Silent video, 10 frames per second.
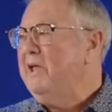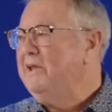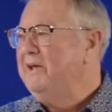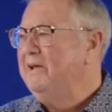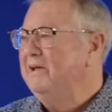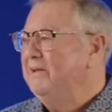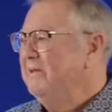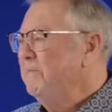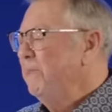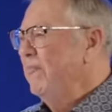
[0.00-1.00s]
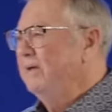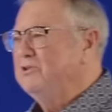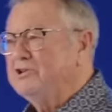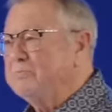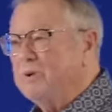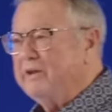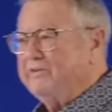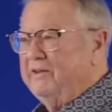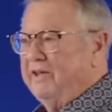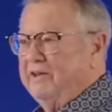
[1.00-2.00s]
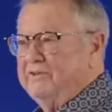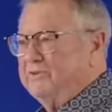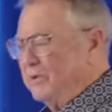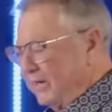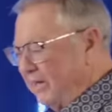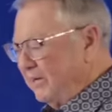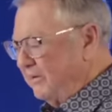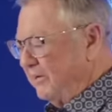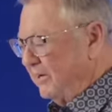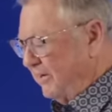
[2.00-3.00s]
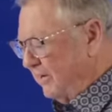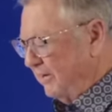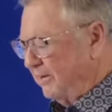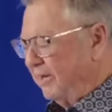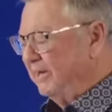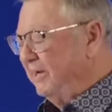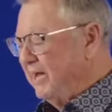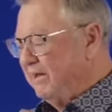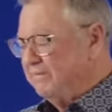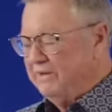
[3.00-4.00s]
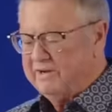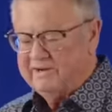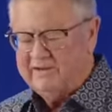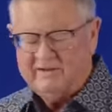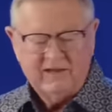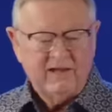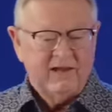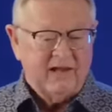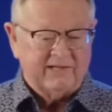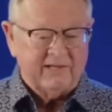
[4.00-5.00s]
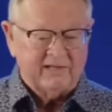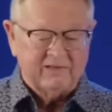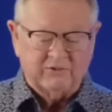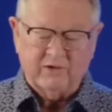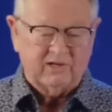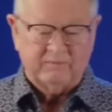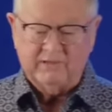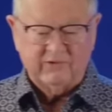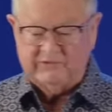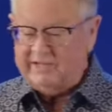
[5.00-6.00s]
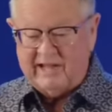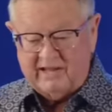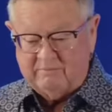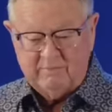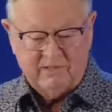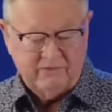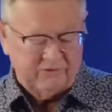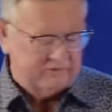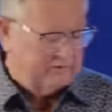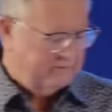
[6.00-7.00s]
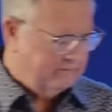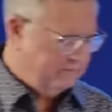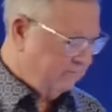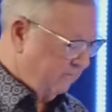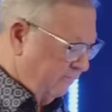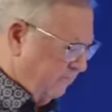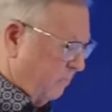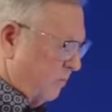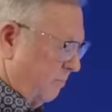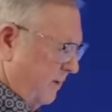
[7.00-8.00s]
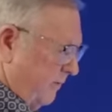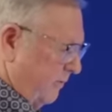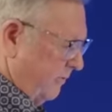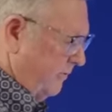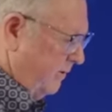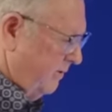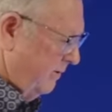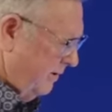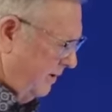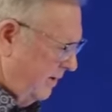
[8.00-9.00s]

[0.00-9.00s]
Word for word: And uh, just press in. And so I get, good, I get out there and I take the truck because it hadn't been used in four months or so.